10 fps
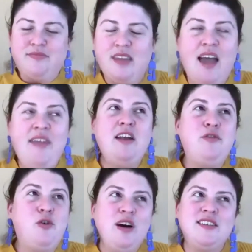And then, of
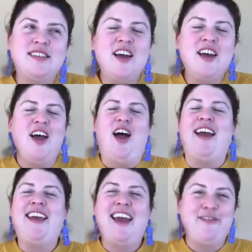course, I
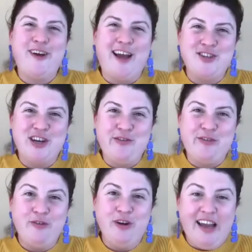can't forget Ginny
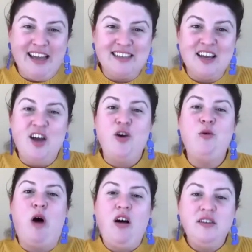Rodriguez,
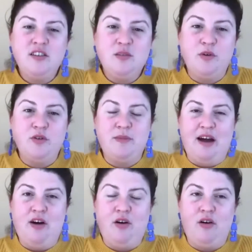who also spoke
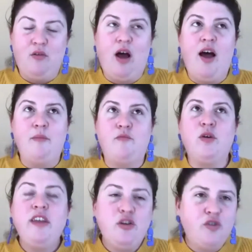about
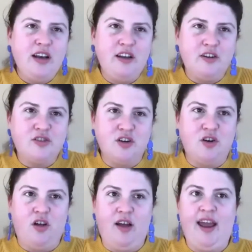really creating your
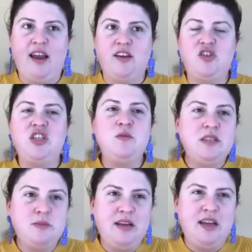circle. And she was
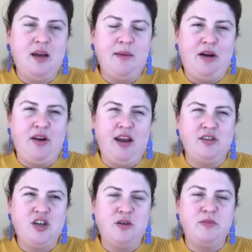speaking about it in
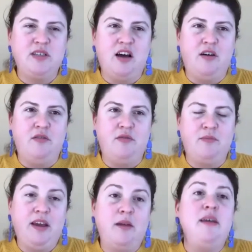terms of
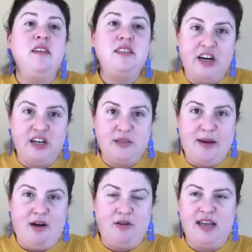being a military
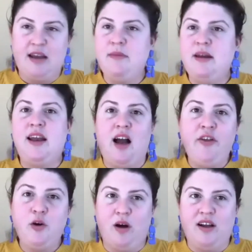spouse and meeting
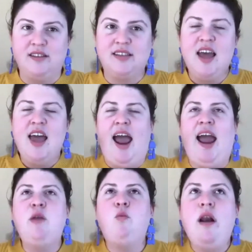other ones.
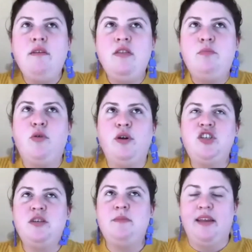And one of the points
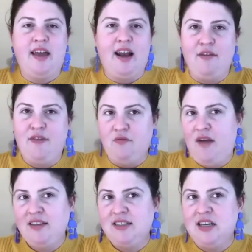she made that I found
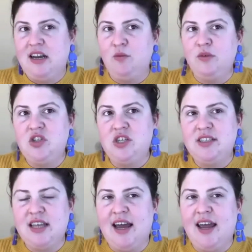fascinating was just
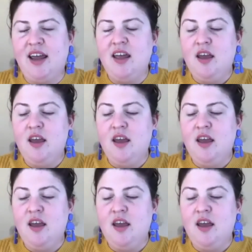that